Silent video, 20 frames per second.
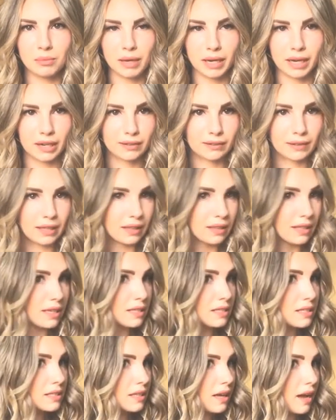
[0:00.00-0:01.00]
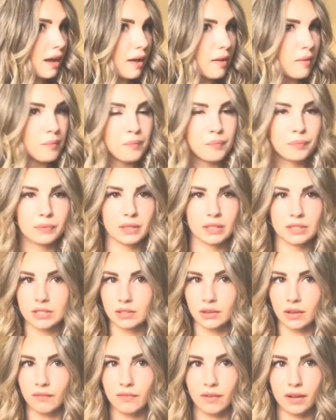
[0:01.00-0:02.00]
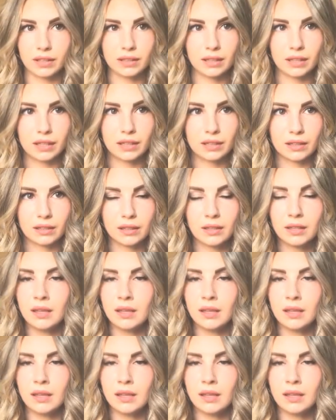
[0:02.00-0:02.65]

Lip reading: my hair like this, and so I finally